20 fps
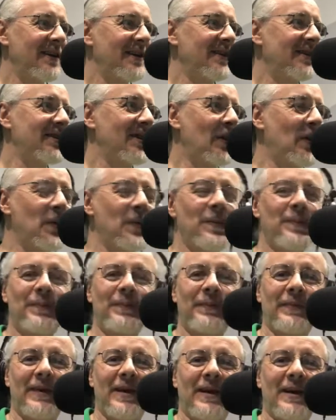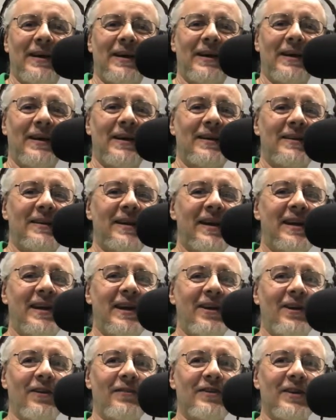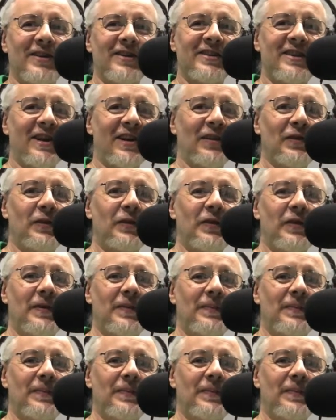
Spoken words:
So take care of yourself